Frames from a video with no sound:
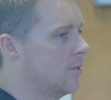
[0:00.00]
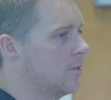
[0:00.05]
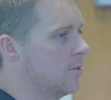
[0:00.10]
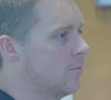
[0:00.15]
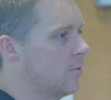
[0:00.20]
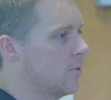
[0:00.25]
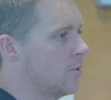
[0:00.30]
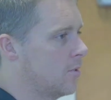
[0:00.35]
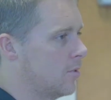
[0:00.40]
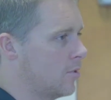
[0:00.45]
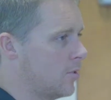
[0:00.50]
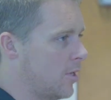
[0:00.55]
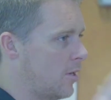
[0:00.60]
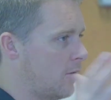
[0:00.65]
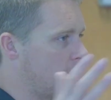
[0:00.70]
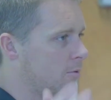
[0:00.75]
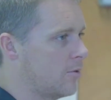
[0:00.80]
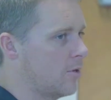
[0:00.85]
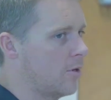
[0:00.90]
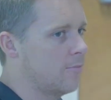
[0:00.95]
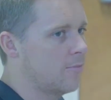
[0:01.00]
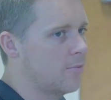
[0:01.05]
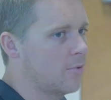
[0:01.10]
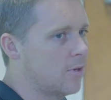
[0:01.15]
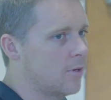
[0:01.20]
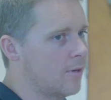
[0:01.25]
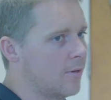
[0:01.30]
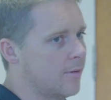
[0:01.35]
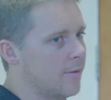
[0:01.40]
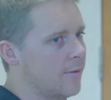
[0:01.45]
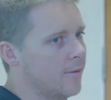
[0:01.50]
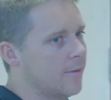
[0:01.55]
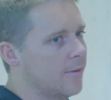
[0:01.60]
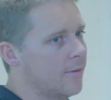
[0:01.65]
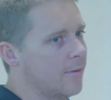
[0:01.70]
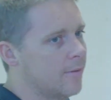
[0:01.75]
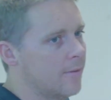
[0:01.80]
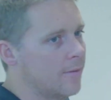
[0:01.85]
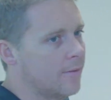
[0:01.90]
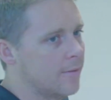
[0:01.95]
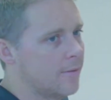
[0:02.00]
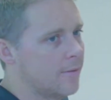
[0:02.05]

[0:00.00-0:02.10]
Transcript: of them and see the progression.